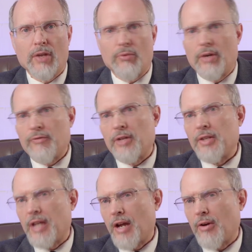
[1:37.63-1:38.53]
roughly
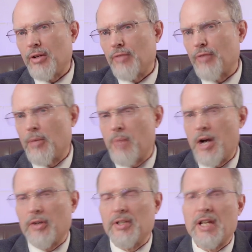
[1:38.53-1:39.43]
the area of our
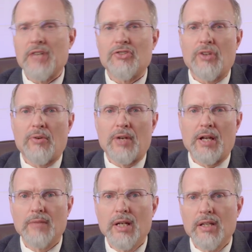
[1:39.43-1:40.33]
modern day Syria.
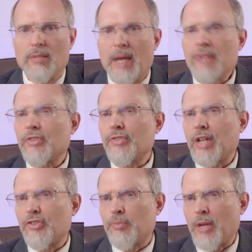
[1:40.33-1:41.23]
Damascus
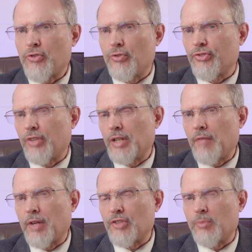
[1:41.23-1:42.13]
has special
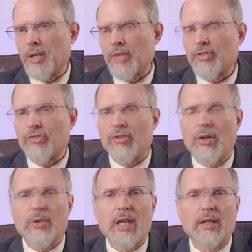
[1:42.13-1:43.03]
significance because it's
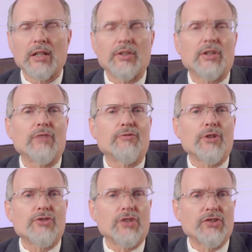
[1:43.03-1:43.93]
located at the
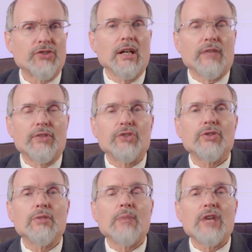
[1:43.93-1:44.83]
convergence of the
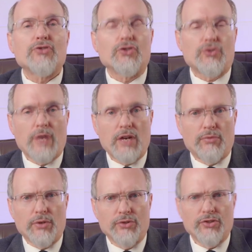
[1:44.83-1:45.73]
two major trade
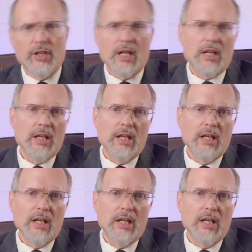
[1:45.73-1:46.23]
routes, the